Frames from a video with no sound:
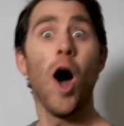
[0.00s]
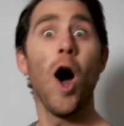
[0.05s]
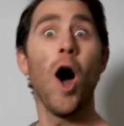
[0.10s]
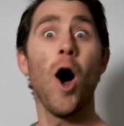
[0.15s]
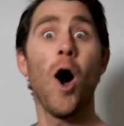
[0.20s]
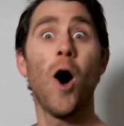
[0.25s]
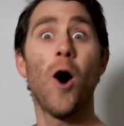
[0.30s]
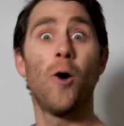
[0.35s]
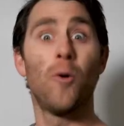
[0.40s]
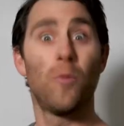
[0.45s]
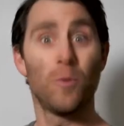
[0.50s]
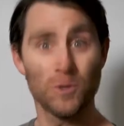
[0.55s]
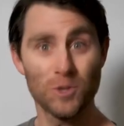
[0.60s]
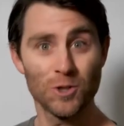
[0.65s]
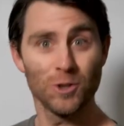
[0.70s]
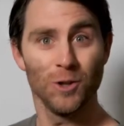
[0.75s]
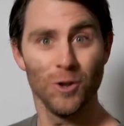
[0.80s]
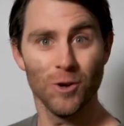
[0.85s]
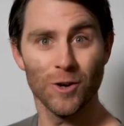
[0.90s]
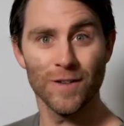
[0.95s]
Oh, would
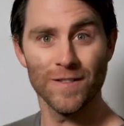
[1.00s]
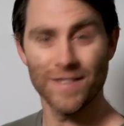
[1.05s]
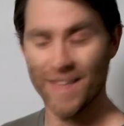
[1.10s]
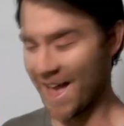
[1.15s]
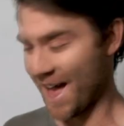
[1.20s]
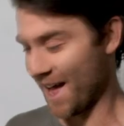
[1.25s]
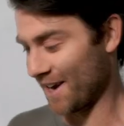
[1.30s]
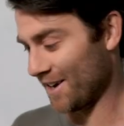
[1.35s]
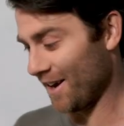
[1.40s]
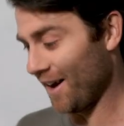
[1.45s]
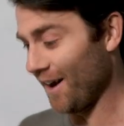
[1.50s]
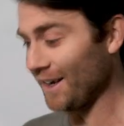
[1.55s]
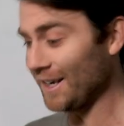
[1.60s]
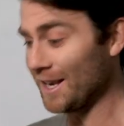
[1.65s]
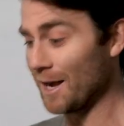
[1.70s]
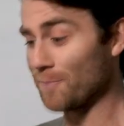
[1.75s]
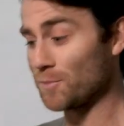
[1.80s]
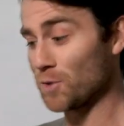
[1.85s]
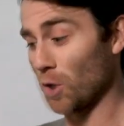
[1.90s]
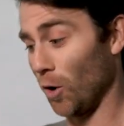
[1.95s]
you look at that? I
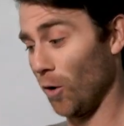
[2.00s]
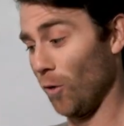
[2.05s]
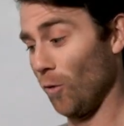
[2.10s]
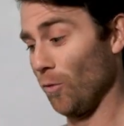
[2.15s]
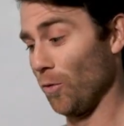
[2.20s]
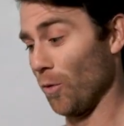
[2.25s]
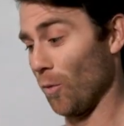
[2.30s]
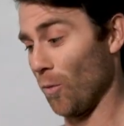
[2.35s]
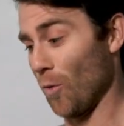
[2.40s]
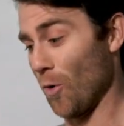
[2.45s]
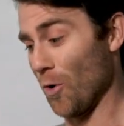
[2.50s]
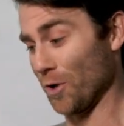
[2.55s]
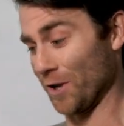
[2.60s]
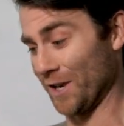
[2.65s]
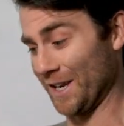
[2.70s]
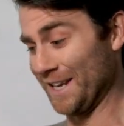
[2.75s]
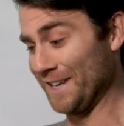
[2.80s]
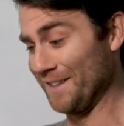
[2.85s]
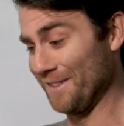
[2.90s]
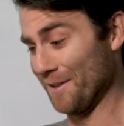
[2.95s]
kept all the
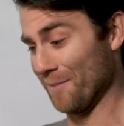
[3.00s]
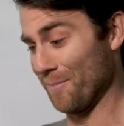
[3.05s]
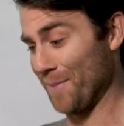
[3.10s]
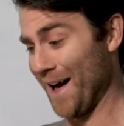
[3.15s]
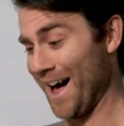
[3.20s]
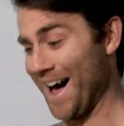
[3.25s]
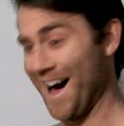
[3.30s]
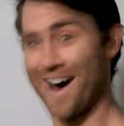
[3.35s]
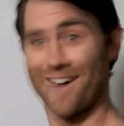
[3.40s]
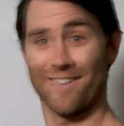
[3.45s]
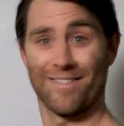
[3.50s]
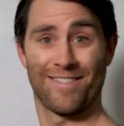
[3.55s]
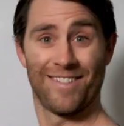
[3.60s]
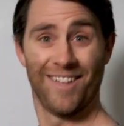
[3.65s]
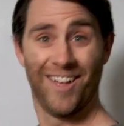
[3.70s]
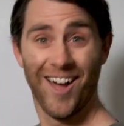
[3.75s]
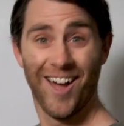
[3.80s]
water in the bath.